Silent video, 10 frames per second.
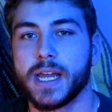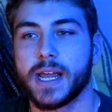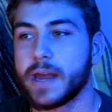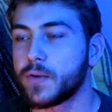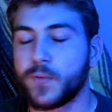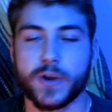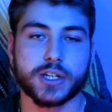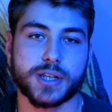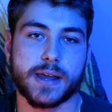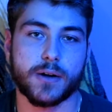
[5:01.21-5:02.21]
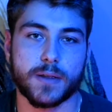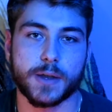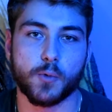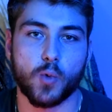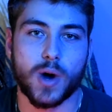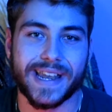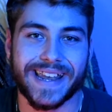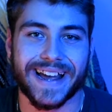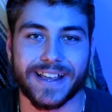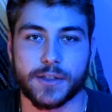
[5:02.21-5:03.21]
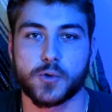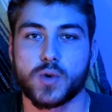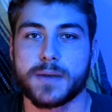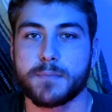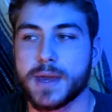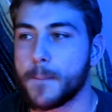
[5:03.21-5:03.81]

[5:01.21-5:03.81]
And I would finish that all in one night. There wouldn't be a